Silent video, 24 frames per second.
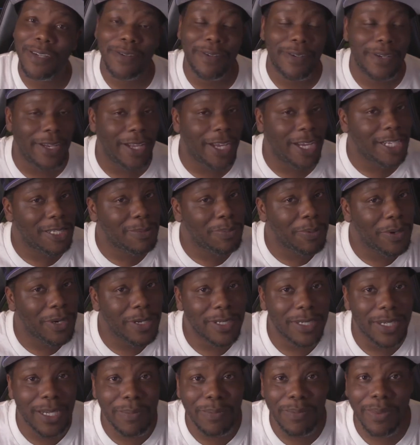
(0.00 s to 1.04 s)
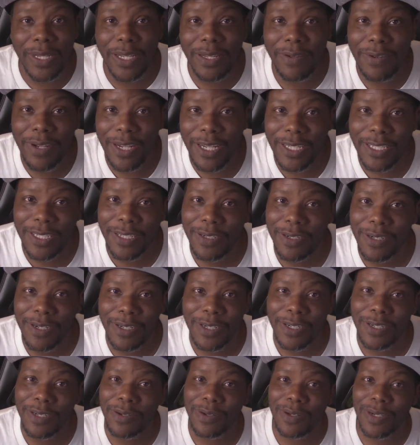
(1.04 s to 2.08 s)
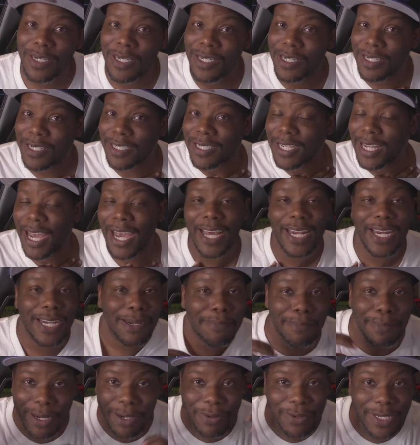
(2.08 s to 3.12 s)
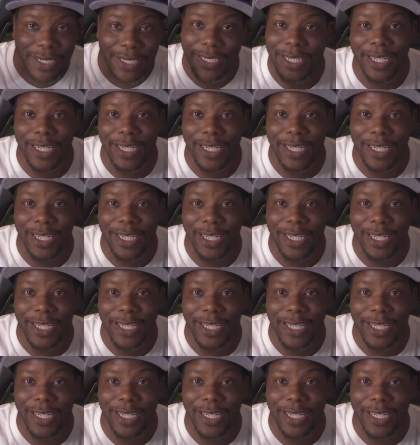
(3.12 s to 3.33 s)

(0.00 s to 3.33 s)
the next person I believe that's gonna do a little signing bonus,